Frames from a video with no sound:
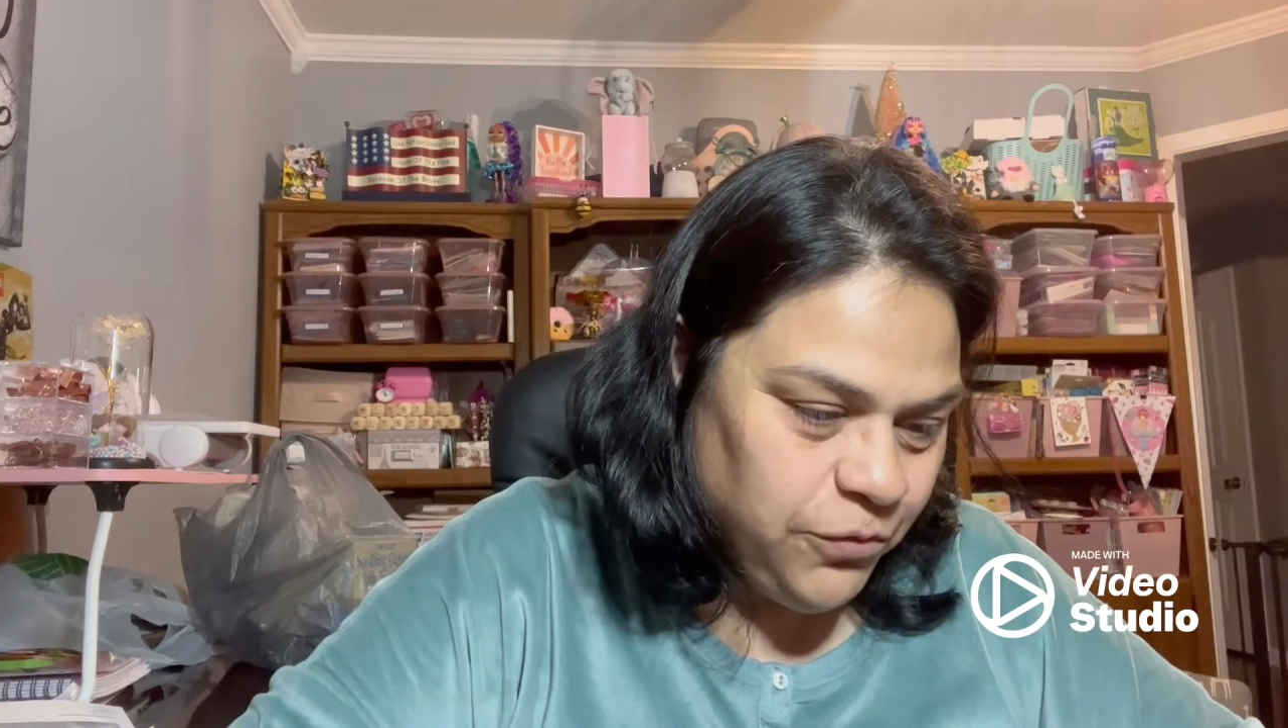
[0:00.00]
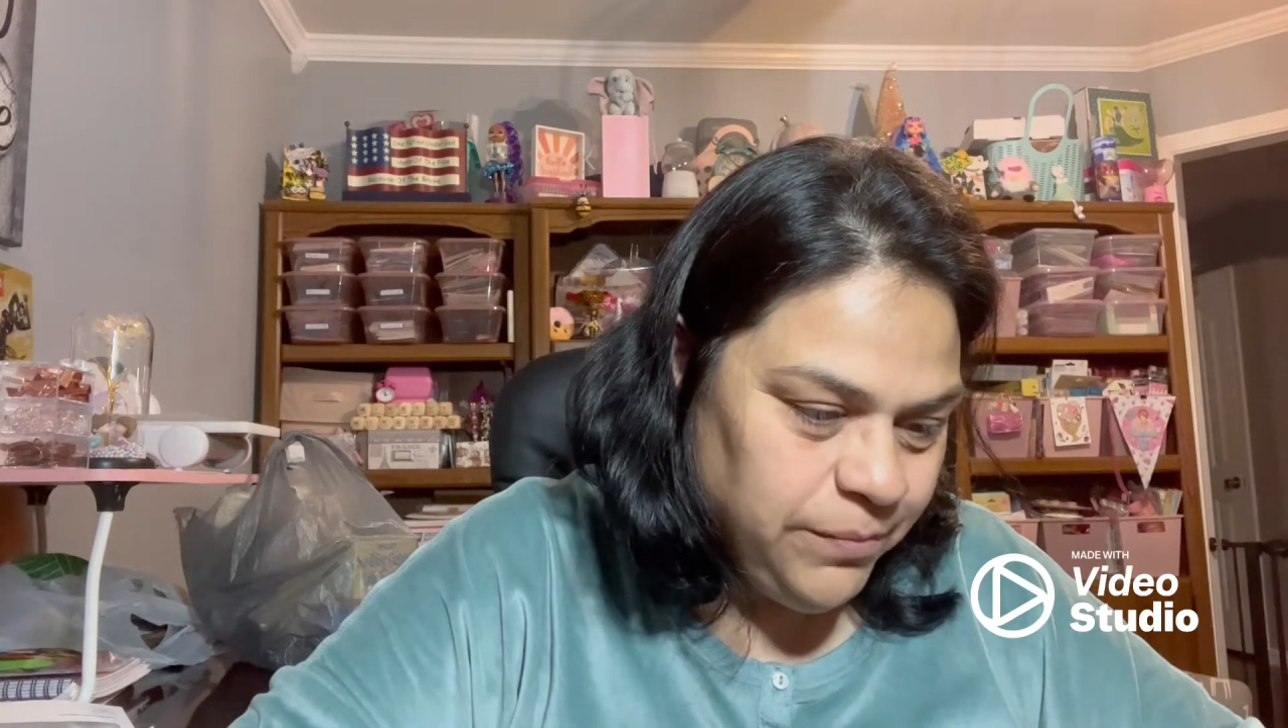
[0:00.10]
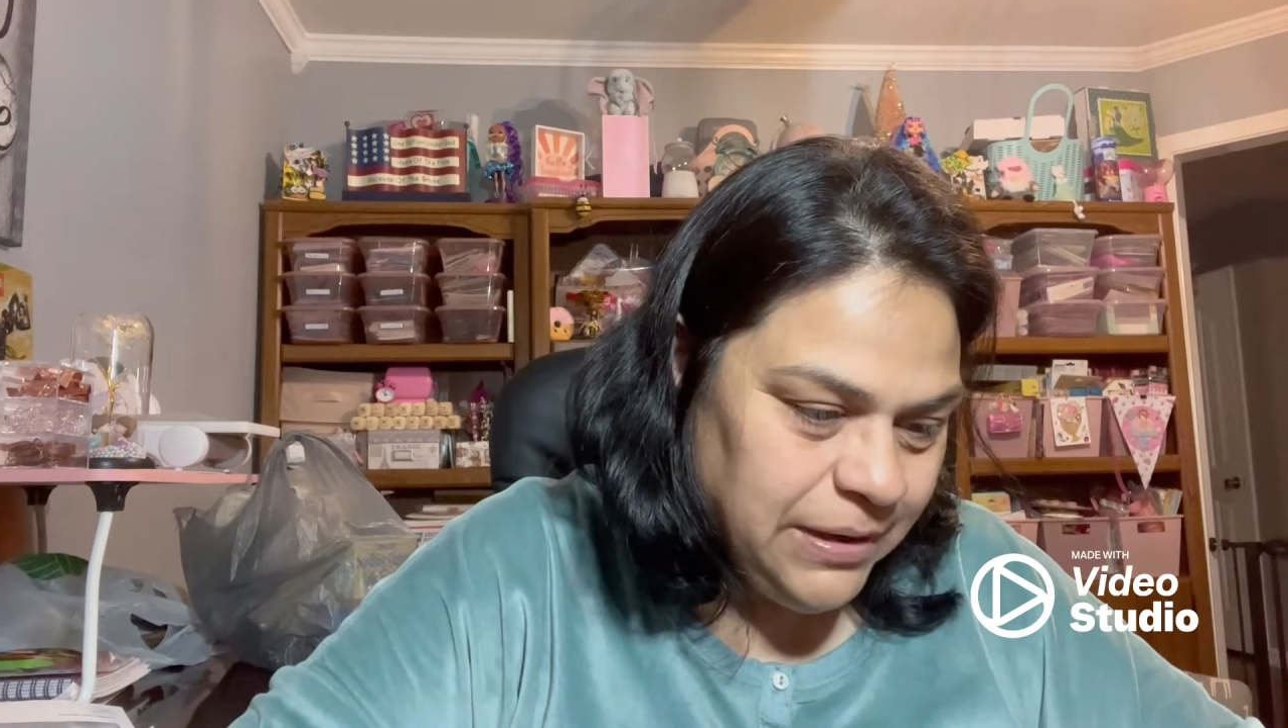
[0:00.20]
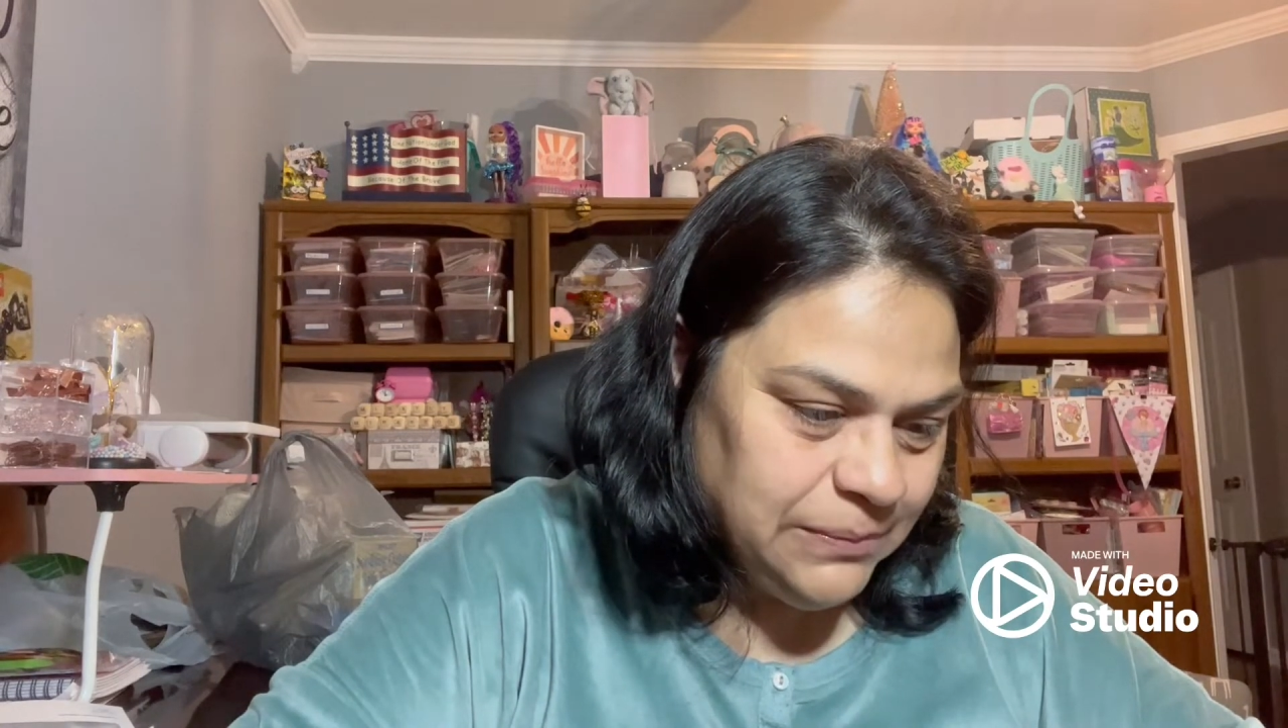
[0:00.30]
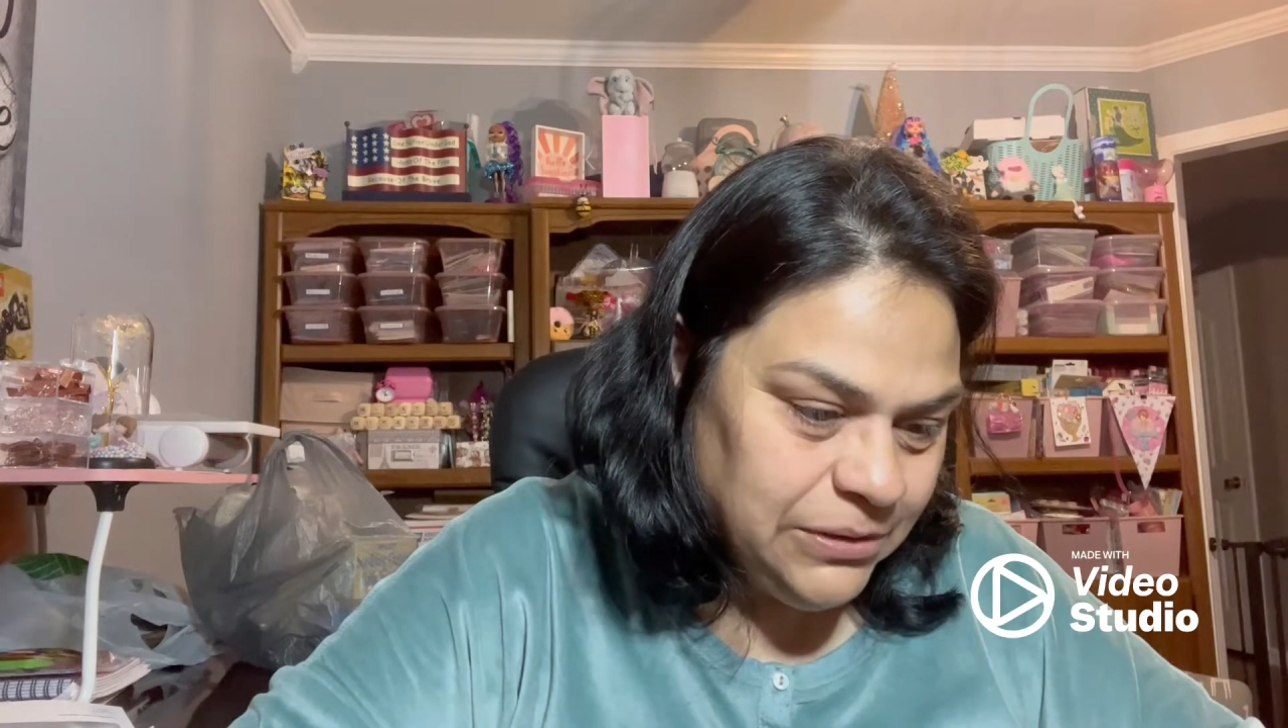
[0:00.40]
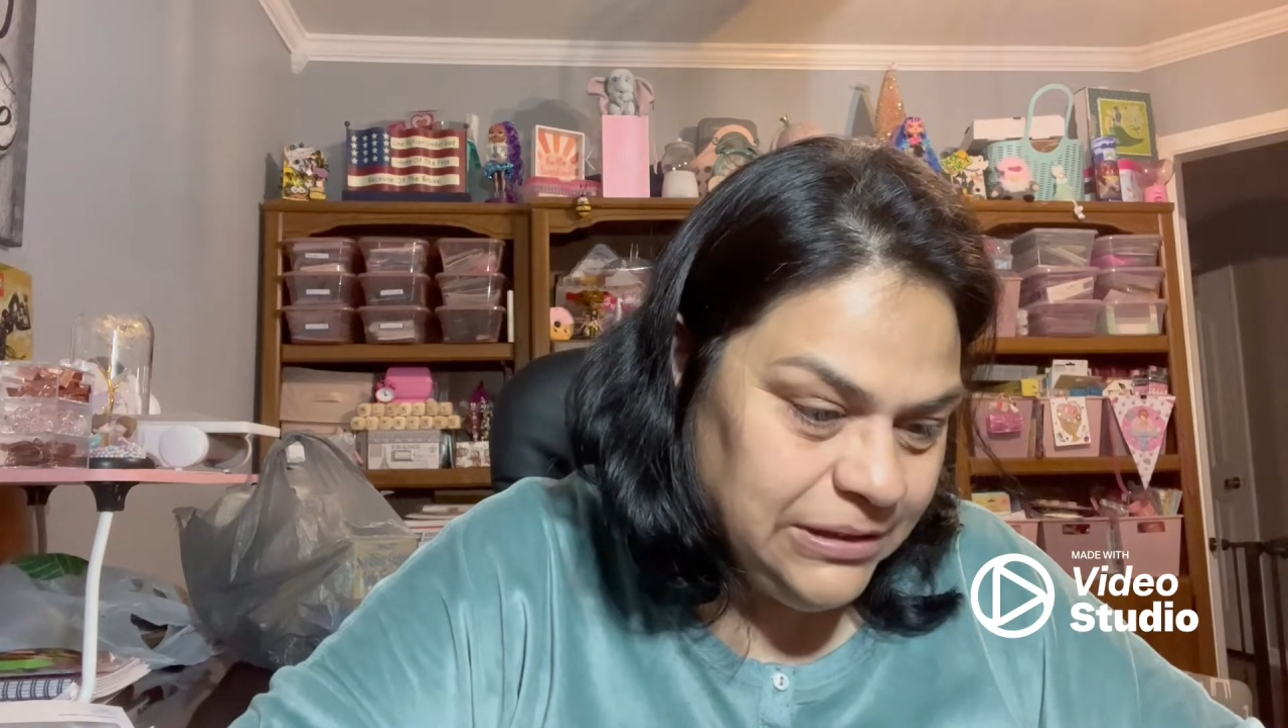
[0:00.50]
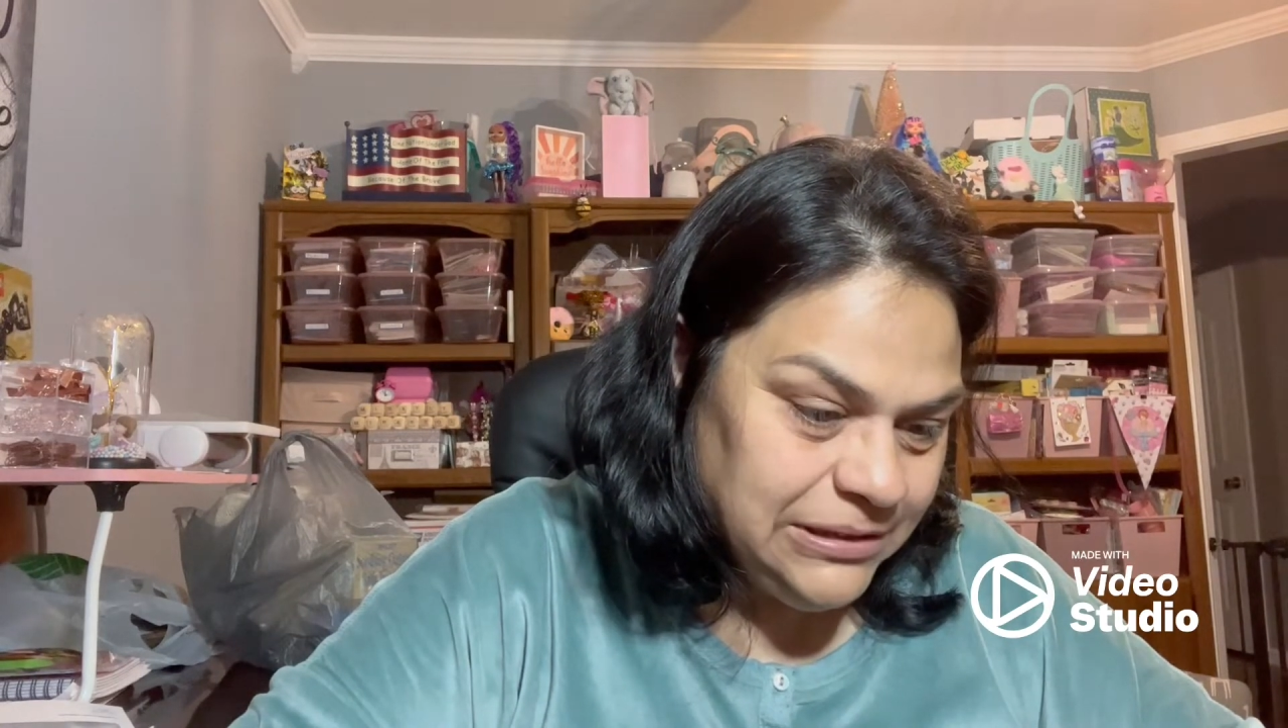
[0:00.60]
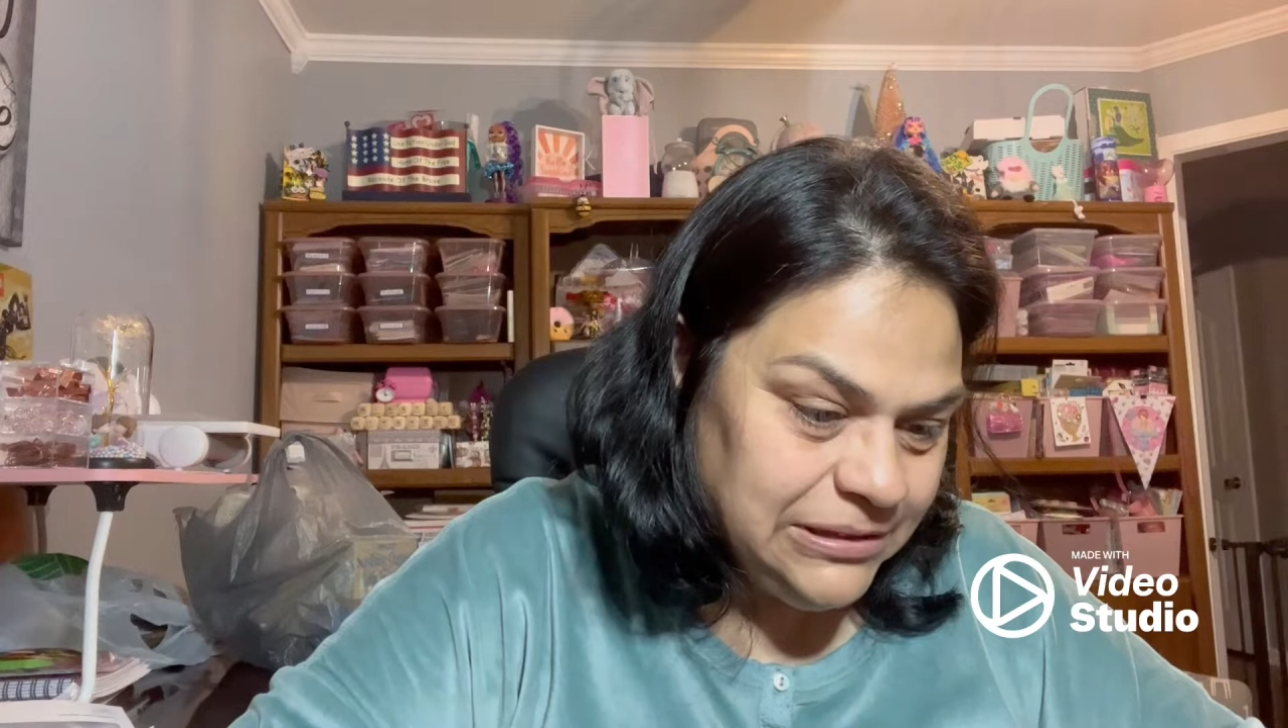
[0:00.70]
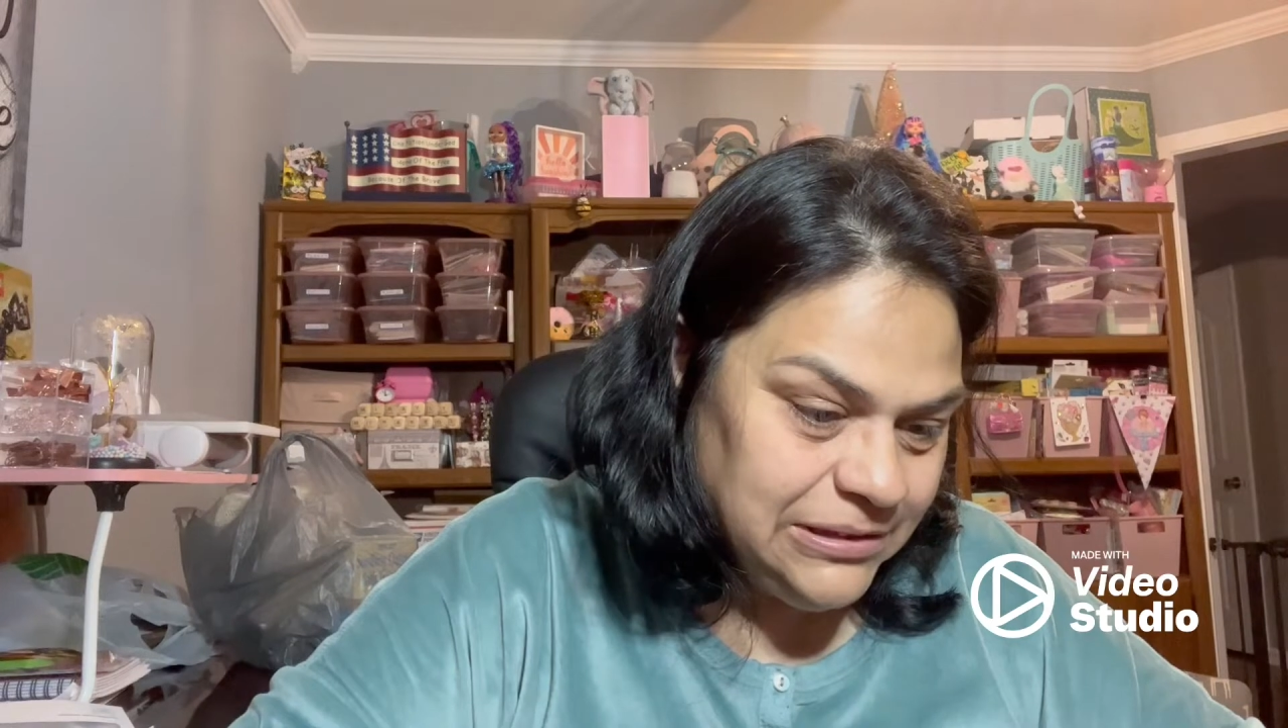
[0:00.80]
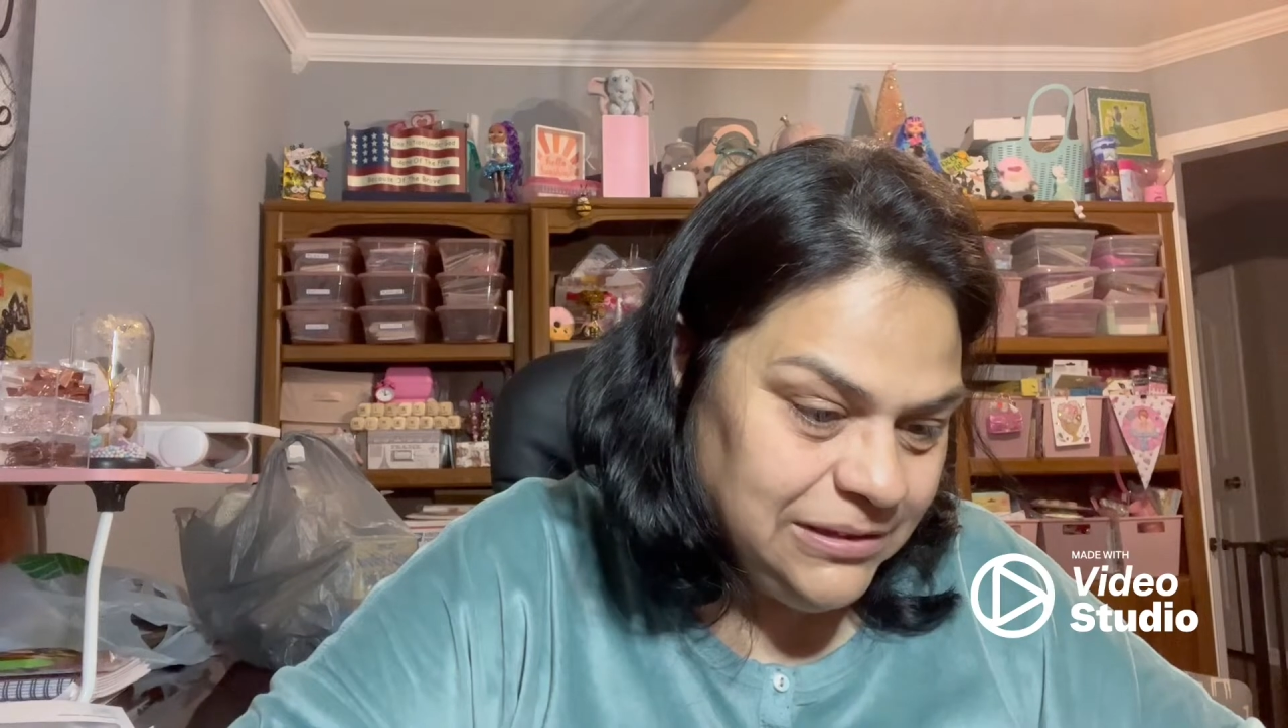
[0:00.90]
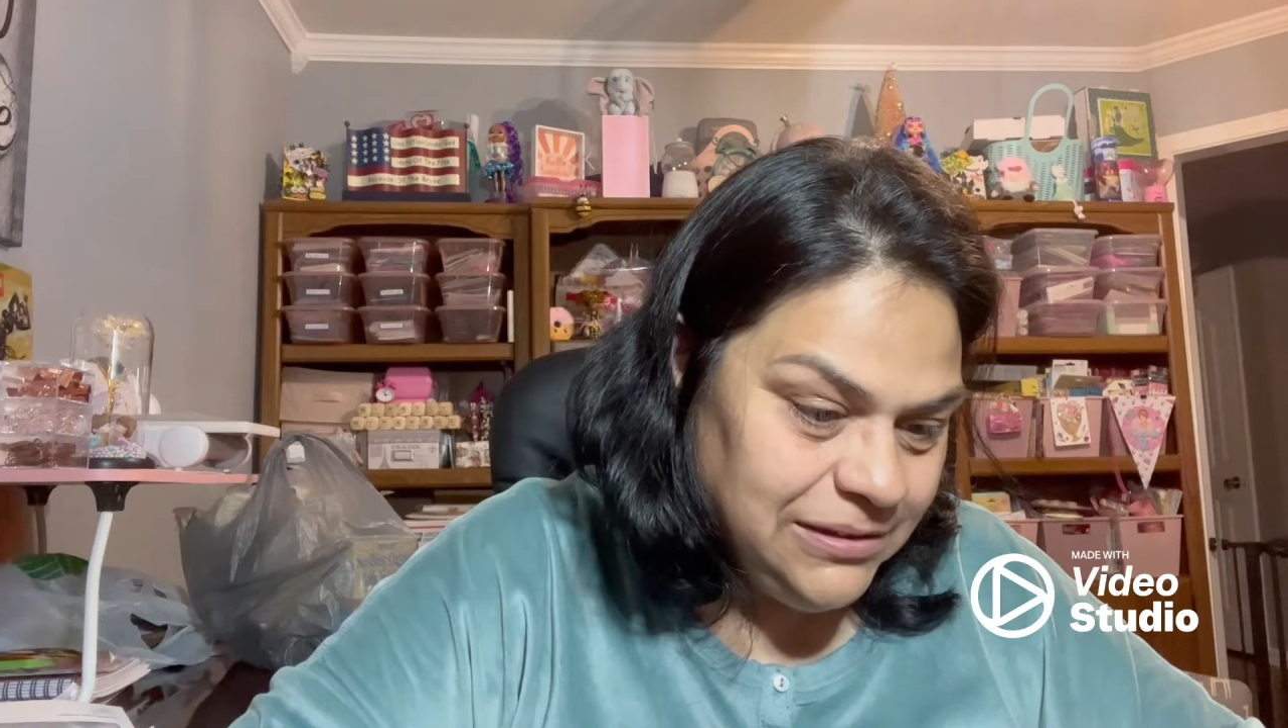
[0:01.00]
memories.